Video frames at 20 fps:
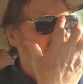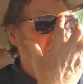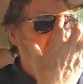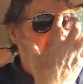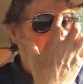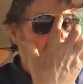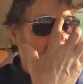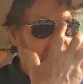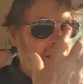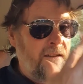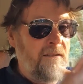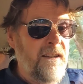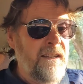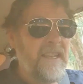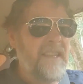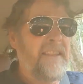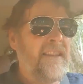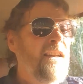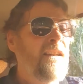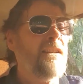So are there
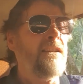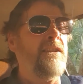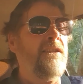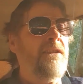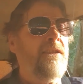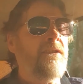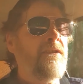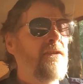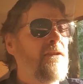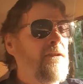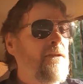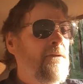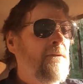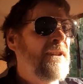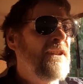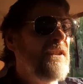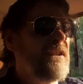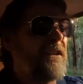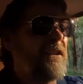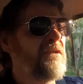things to do to it
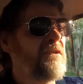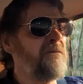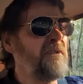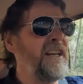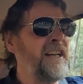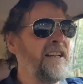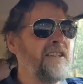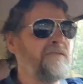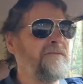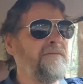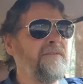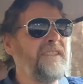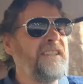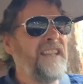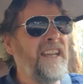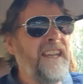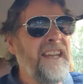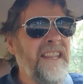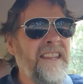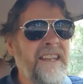still? Well,
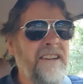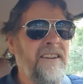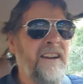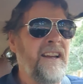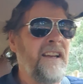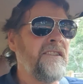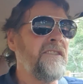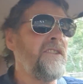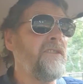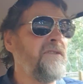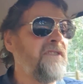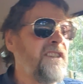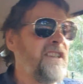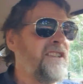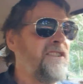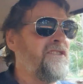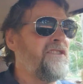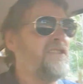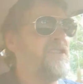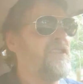yeah, there are still things
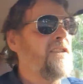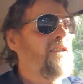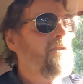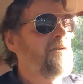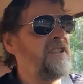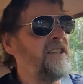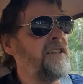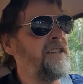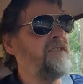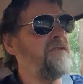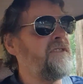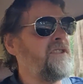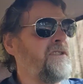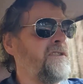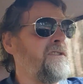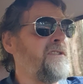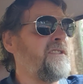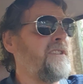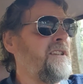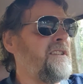to do to it. Of
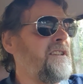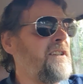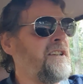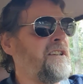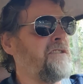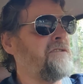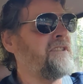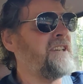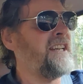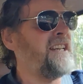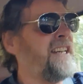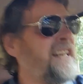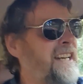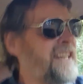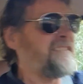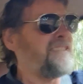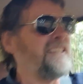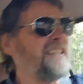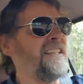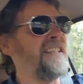course, it's an old car
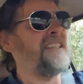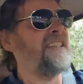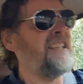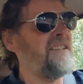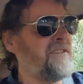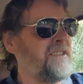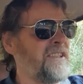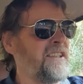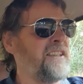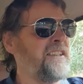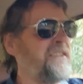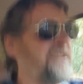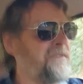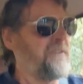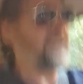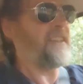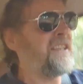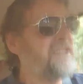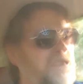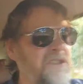and it's never kind of
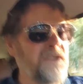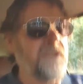finished.